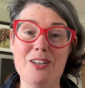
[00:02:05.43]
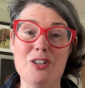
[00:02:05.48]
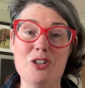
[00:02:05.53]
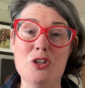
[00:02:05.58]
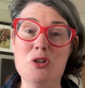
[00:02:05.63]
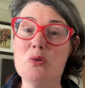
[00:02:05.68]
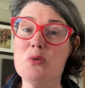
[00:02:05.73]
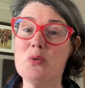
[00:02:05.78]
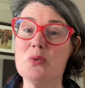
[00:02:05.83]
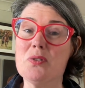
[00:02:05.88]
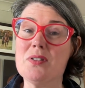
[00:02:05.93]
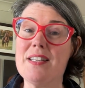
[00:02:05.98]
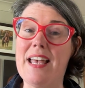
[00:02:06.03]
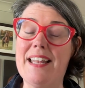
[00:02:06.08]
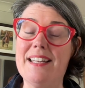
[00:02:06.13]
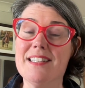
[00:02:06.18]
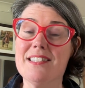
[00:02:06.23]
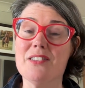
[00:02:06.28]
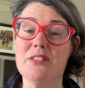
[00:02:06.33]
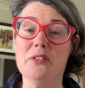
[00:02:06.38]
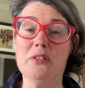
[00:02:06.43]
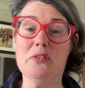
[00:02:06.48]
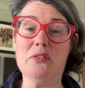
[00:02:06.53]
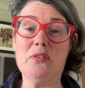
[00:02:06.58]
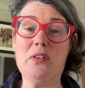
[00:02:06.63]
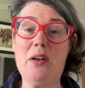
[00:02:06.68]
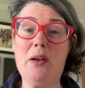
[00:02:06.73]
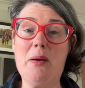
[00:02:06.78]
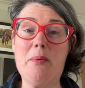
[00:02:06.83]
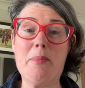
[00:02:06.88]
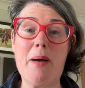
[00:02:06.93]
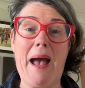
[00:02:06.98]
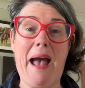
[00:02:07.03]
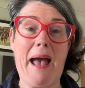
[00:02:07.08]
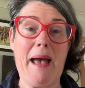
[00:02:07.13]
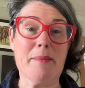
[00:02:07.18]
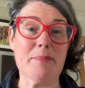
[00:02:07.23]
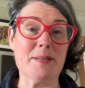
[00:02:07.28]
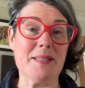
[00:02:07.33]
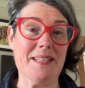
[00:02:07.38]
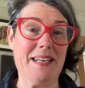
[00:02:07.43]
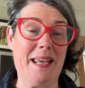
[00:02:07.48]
usual sense of perhaps